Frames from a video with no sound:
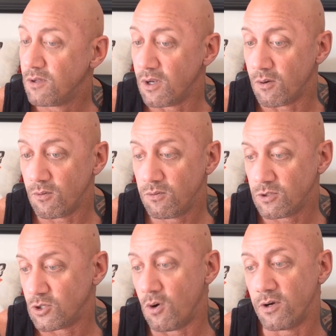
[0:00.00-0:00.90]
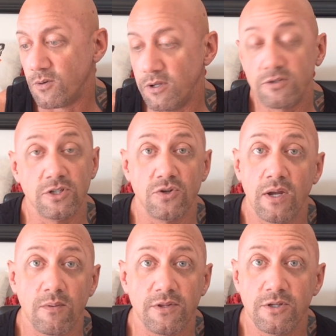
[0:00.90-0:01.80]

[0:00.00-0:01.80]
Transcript: you know, Dawn, who I used to train with.